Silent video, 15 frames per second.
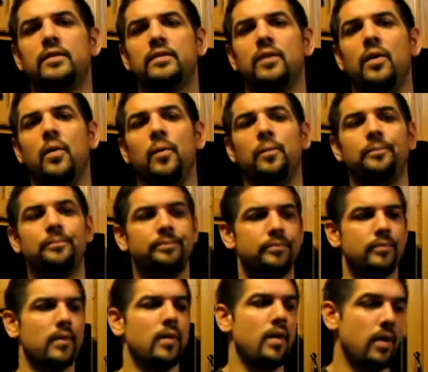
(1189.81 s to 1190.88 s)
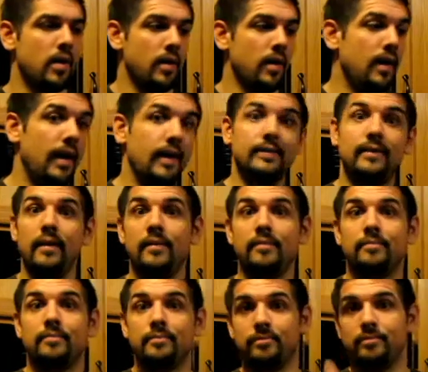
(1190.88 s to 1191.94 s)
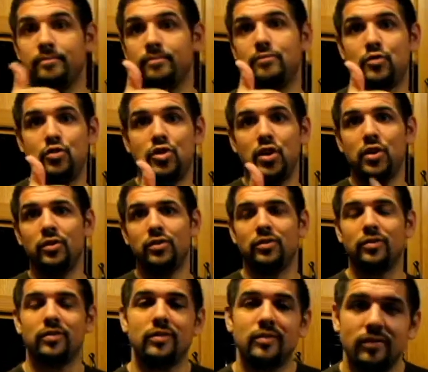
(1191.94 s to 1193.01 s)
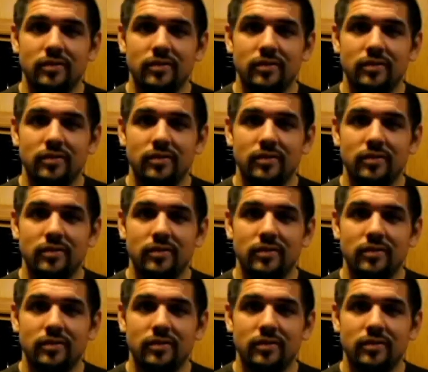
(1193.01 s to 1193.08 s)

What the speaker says: So that's it. Cheers.